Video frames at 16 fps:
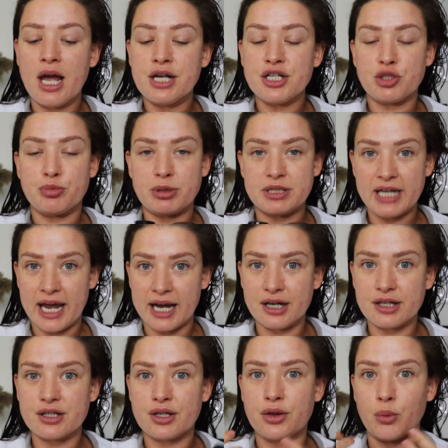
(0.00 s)
to
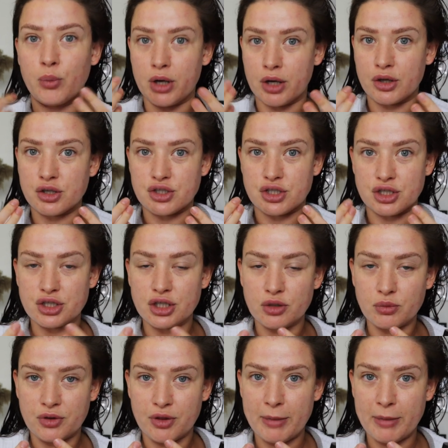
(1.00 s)
protect the work that she'd done with the